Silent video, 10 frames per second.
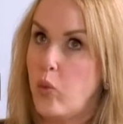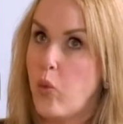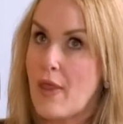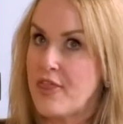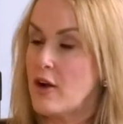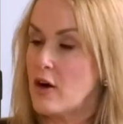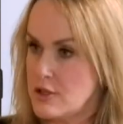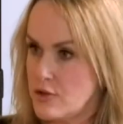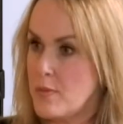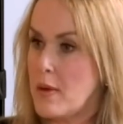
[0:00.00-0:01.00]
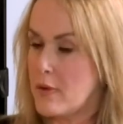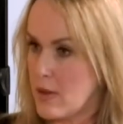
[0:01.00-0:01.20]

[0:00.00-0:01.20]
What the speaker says: one thing I did remember,